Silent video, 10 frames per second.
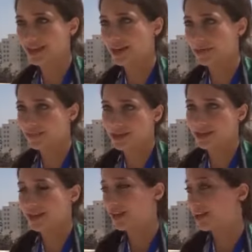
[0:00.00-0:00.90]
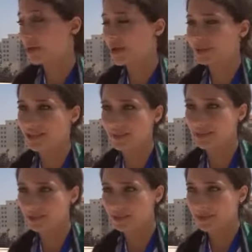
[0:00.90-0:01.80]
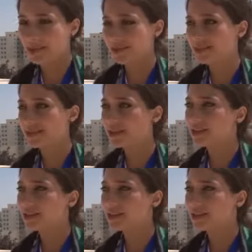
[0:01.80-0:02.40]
that I had no idea I was going to be like this.